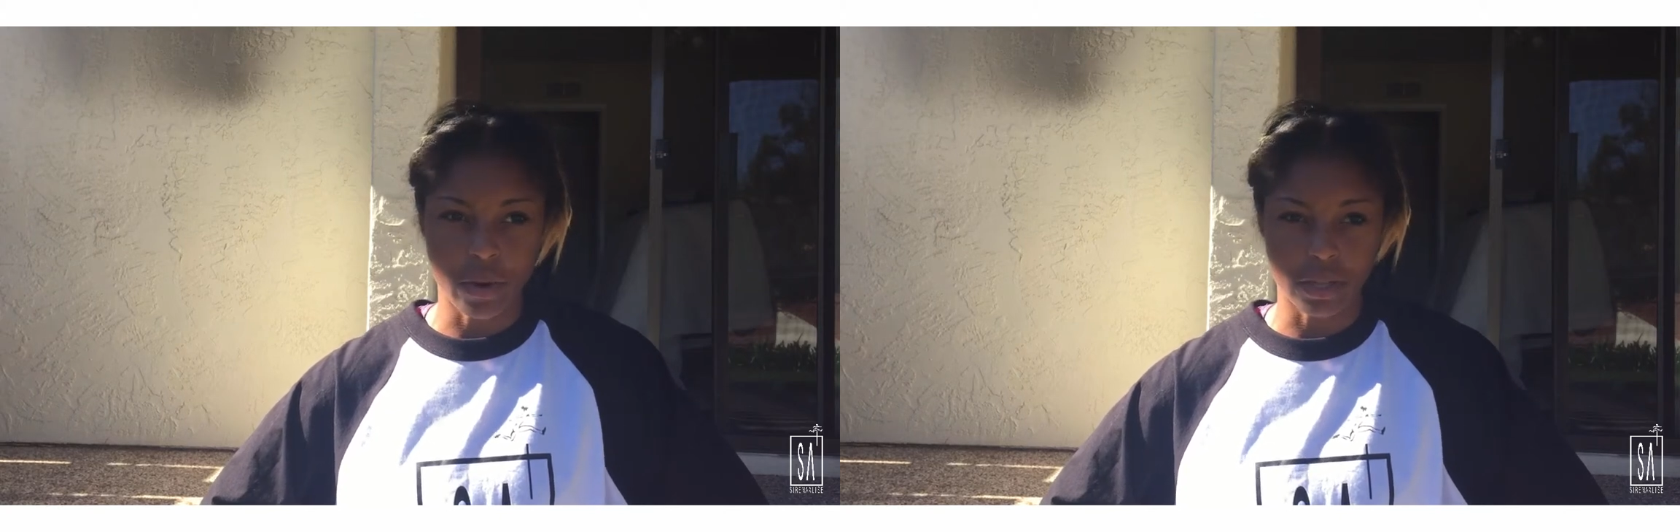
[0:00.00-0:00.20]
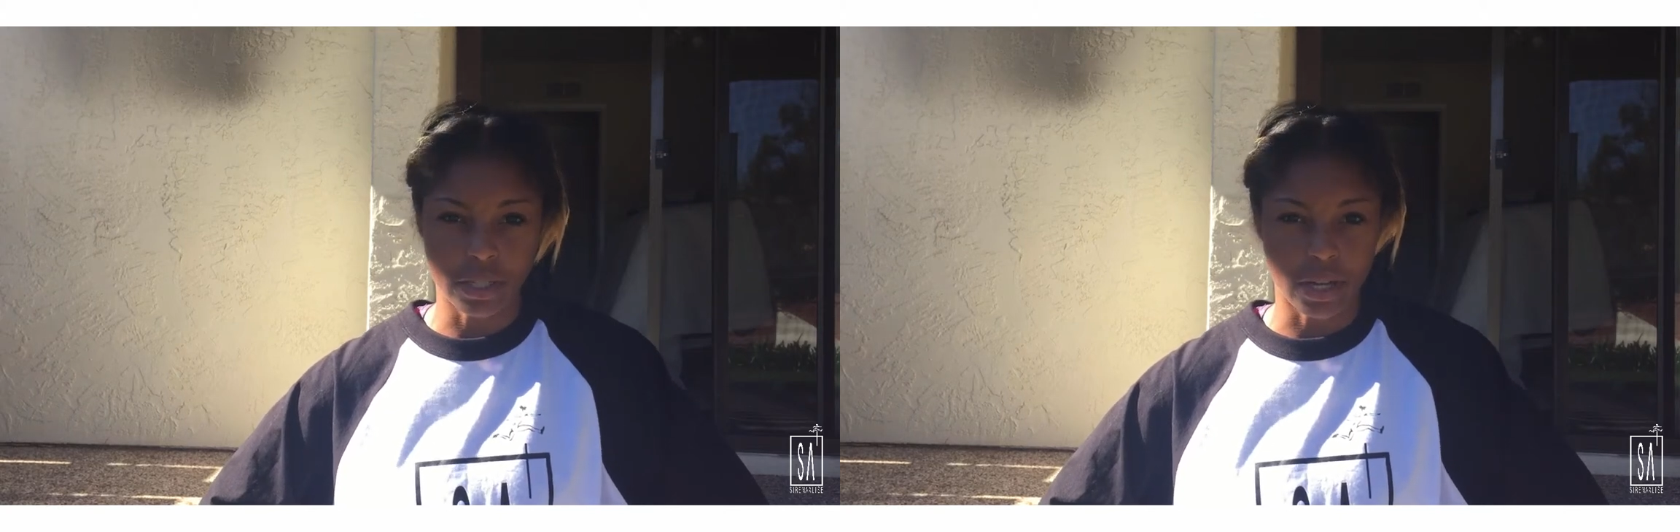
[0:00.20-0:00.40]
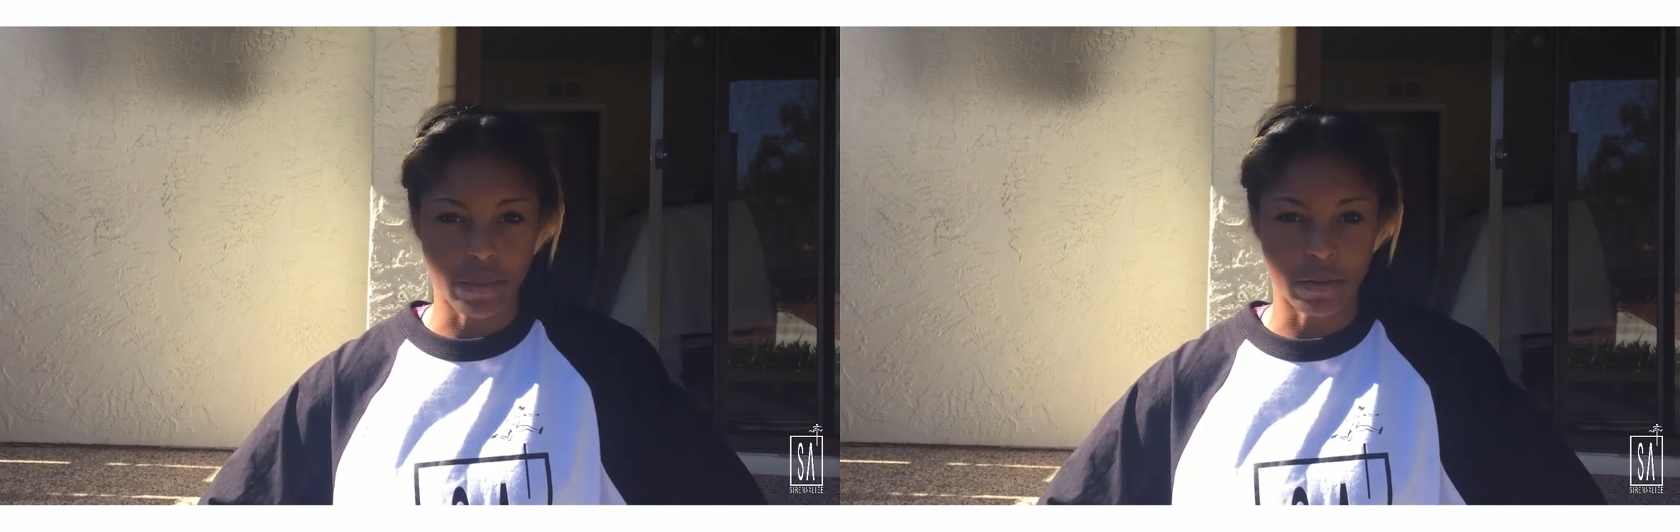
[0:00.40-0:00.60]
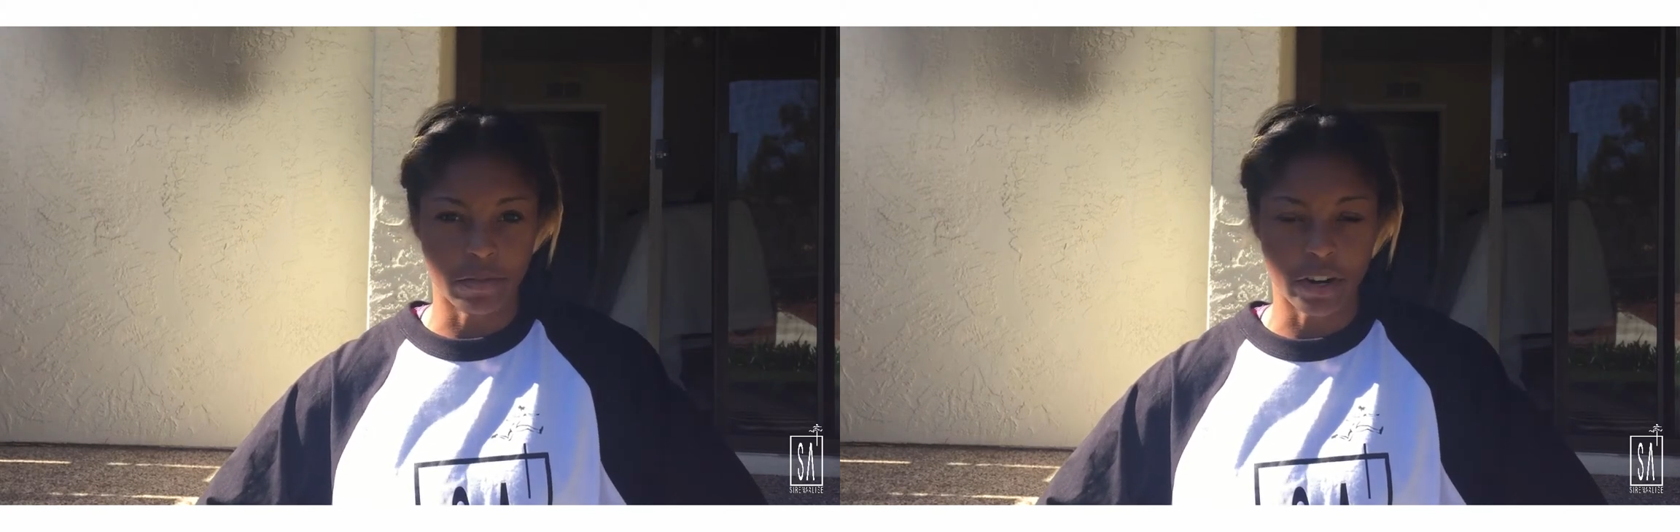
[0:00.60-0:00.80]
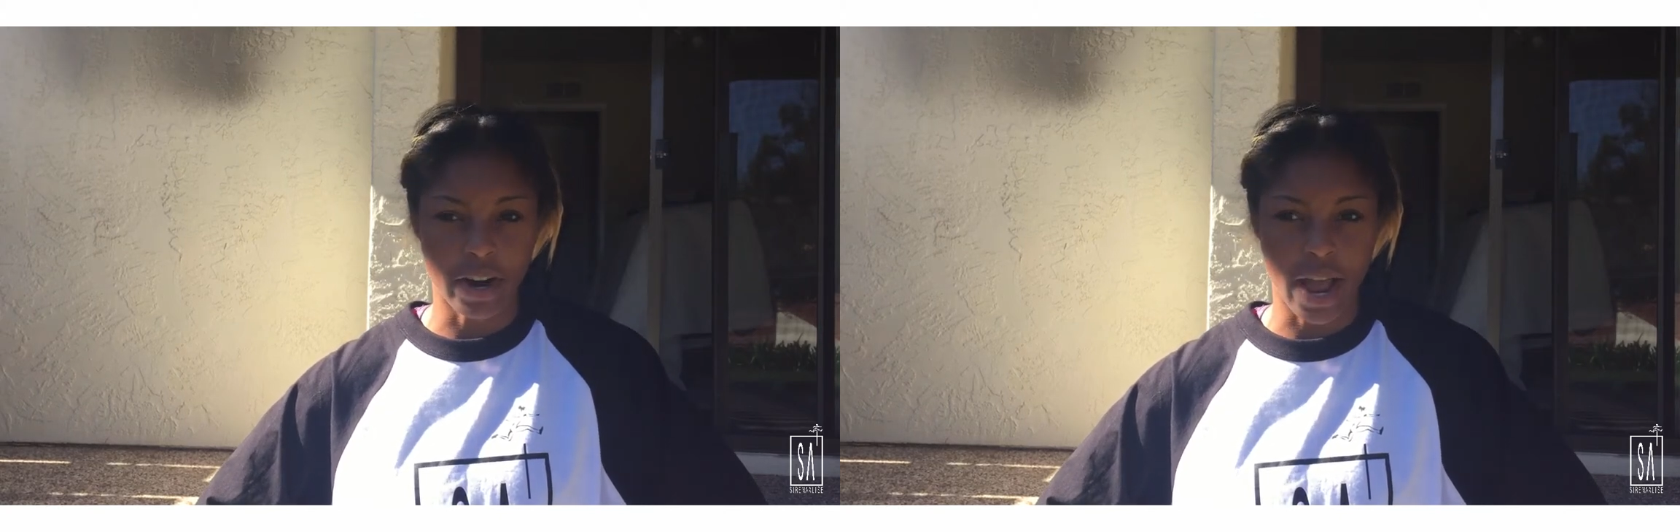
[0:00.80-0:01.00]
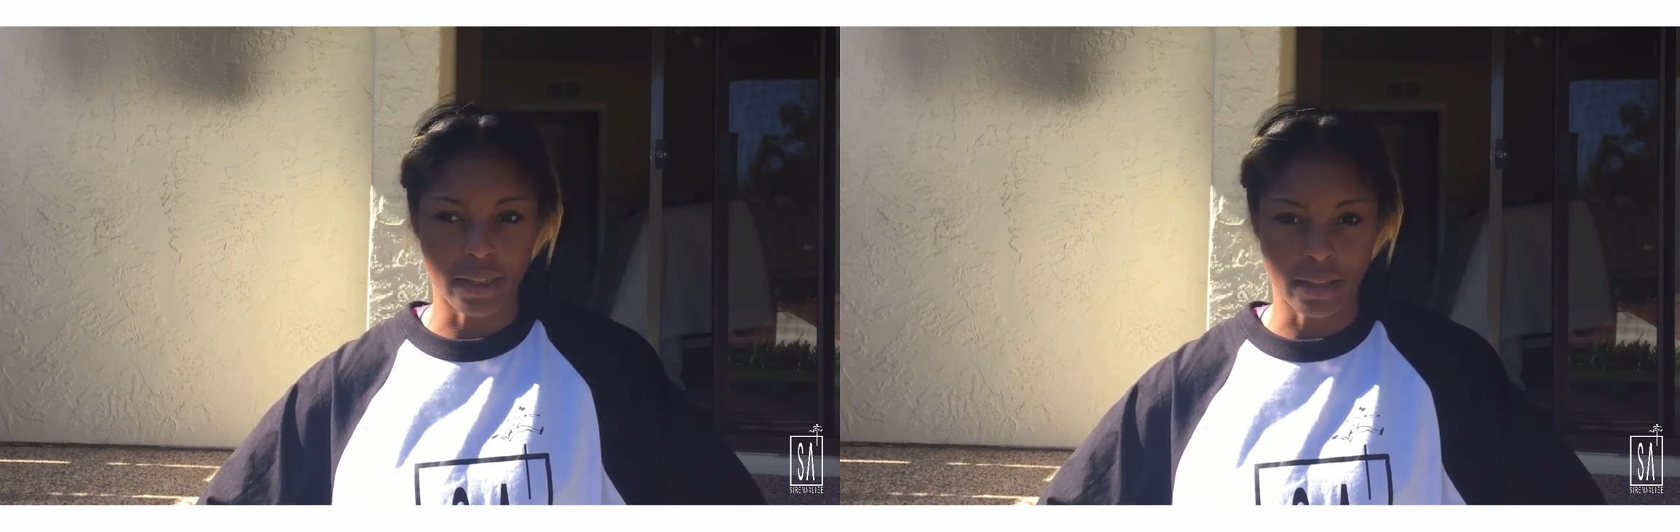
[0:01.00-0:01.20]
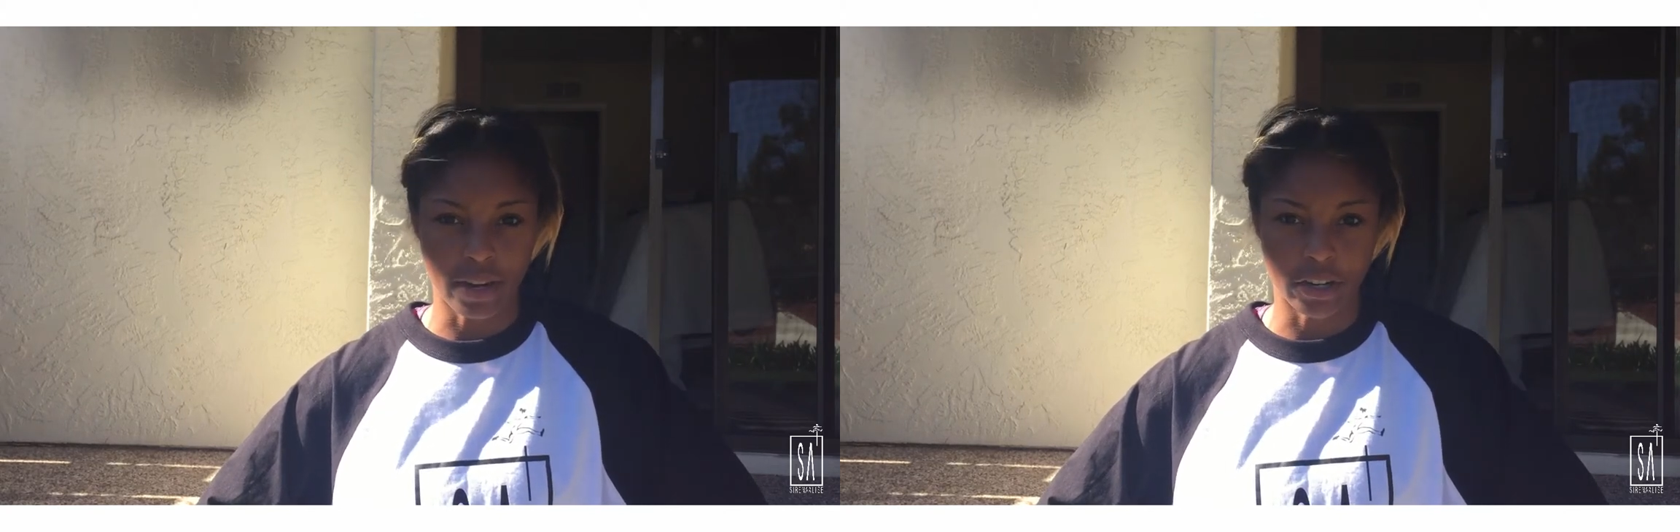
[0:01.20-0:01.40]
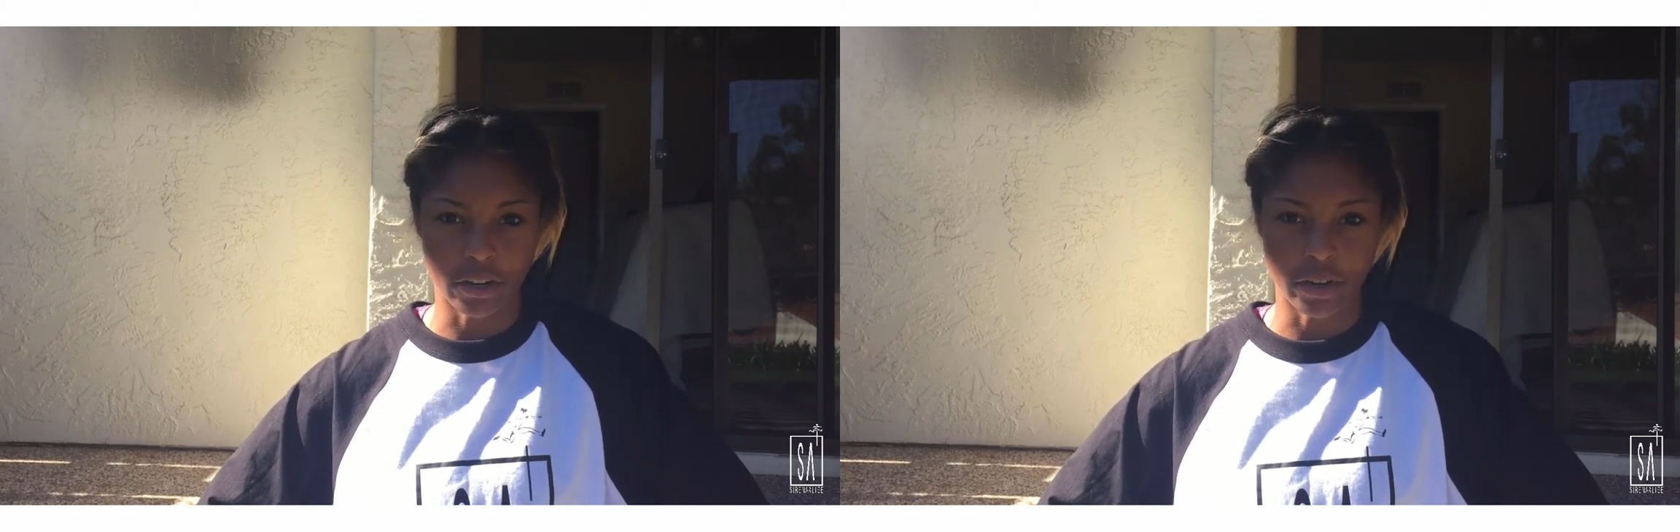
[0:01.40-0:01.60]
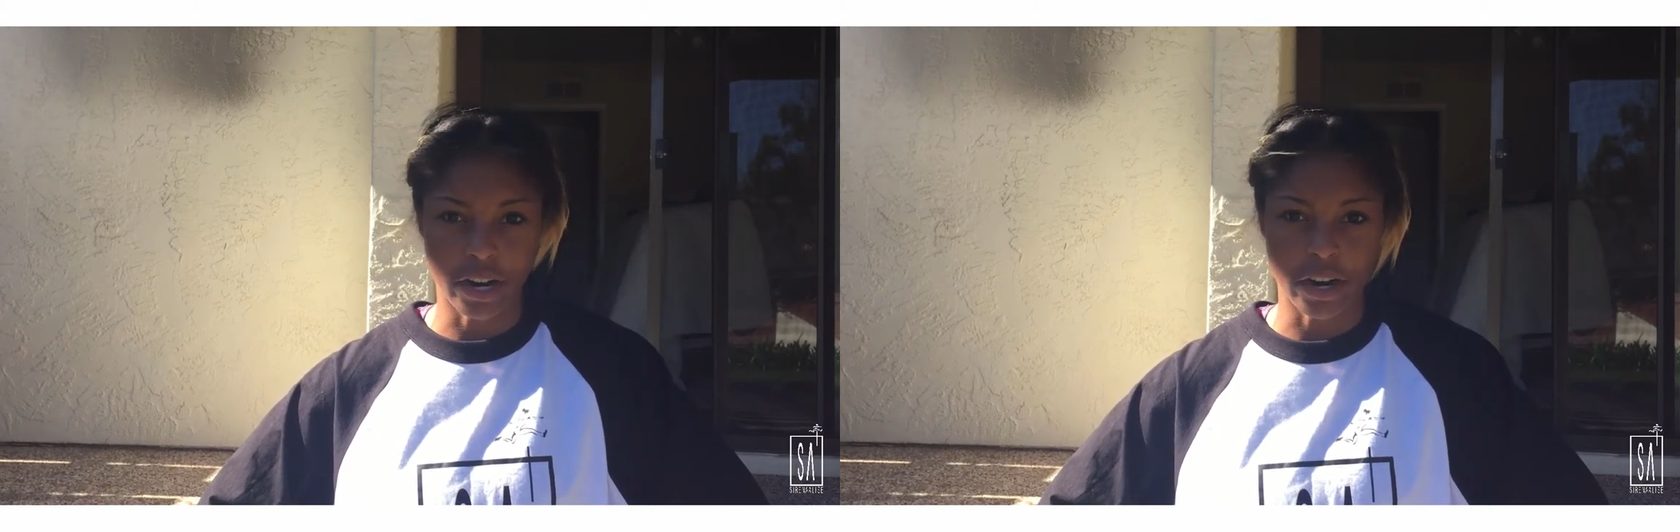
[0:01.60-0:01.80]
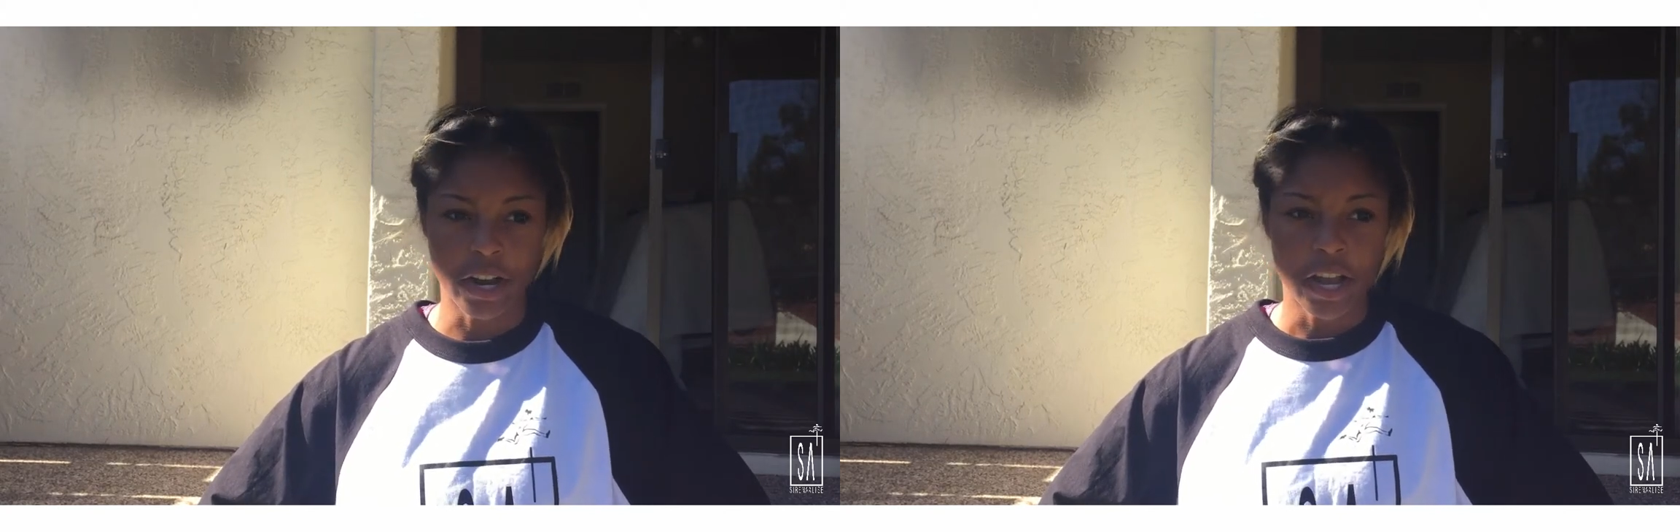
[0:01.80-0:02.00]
want to come of your athletic career.